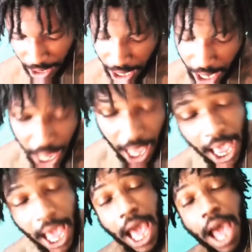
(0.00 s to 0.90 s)
but
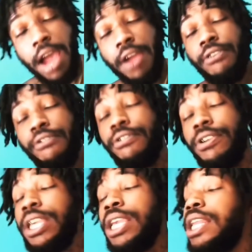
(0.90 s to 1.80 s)
you know, music no live on
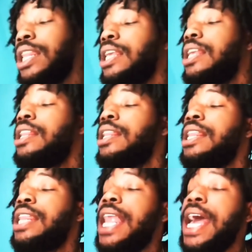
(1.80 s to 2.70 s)
nobody yard. But for
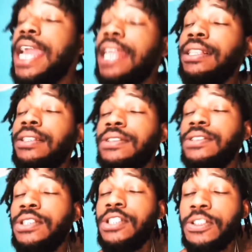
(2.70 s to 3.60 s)
a while,
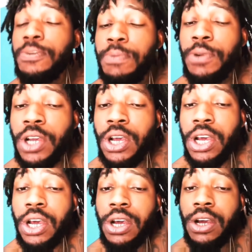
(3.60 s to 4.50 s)
you do over the
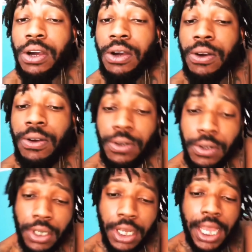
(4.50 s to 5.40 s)
60 me had a pay rent
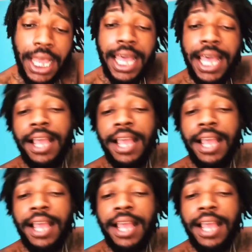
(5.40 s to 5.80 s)
still, you see me?